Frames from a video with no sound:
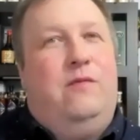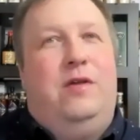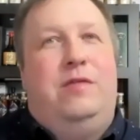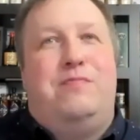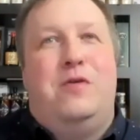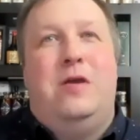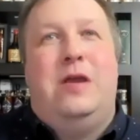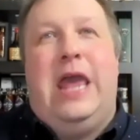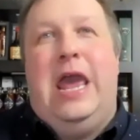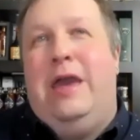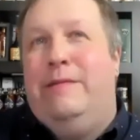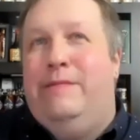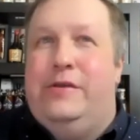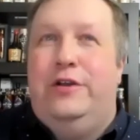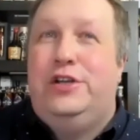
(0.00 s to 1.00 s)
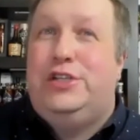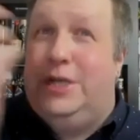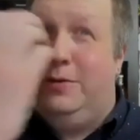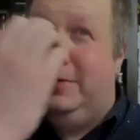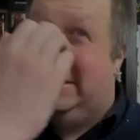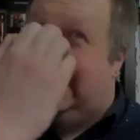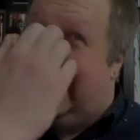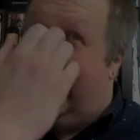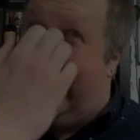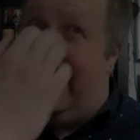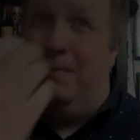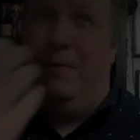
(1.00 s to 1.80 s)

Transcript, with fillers: with pregame. Usually we start at